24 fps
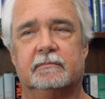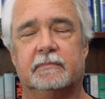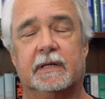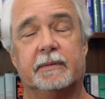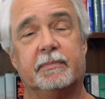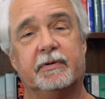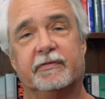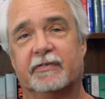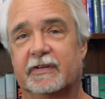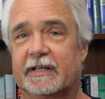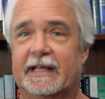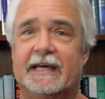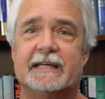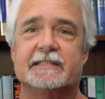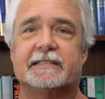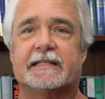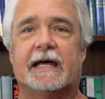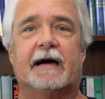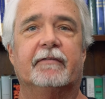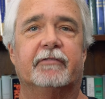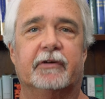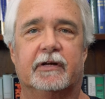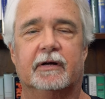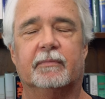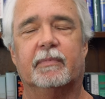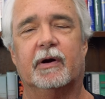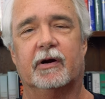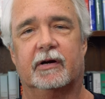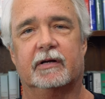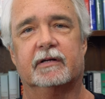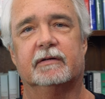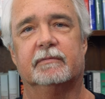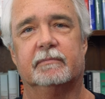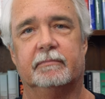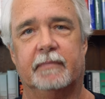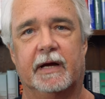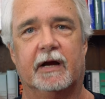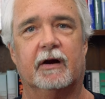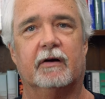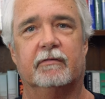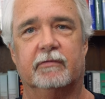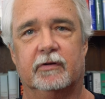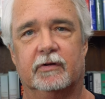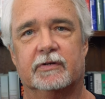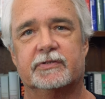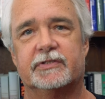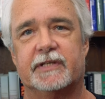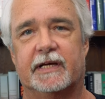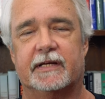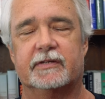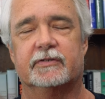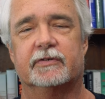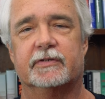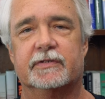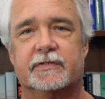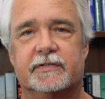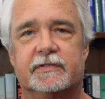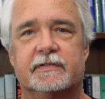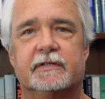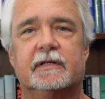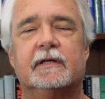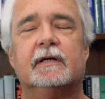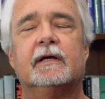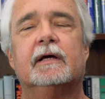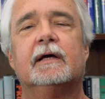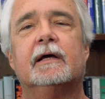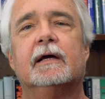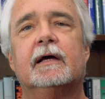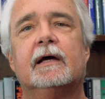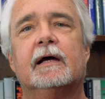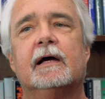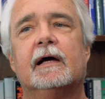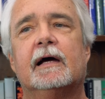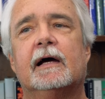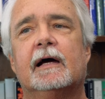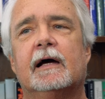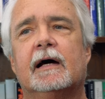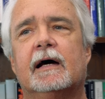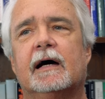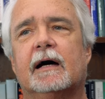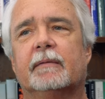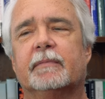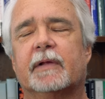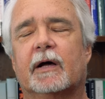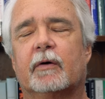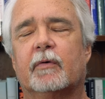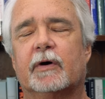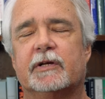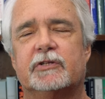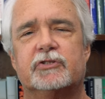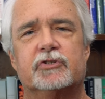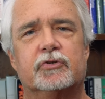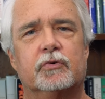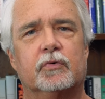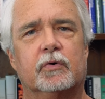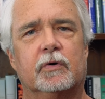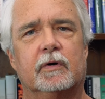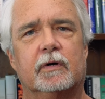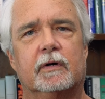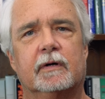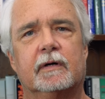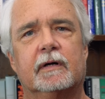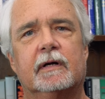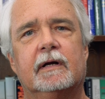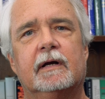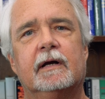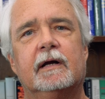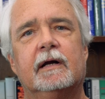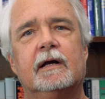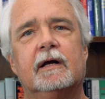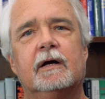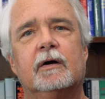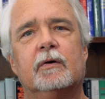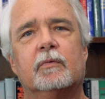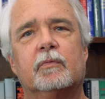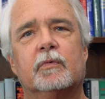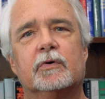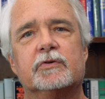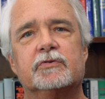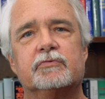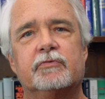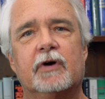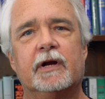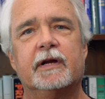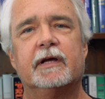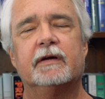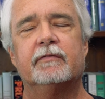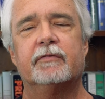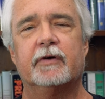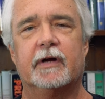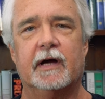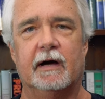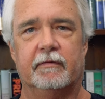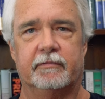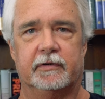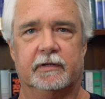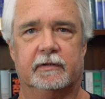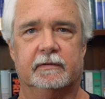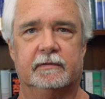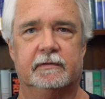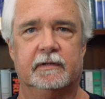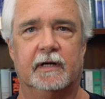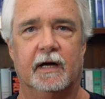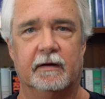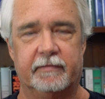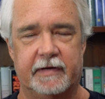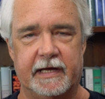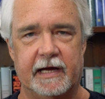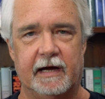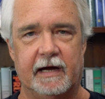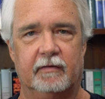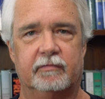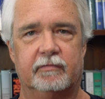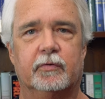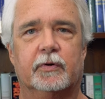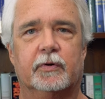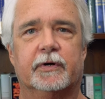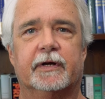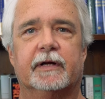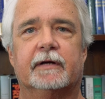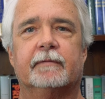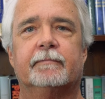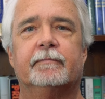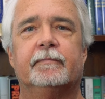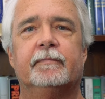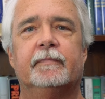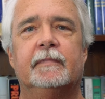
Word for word: maybe the last African American mayor of Los Angeles, I'm not quite sure, was running for governor of California.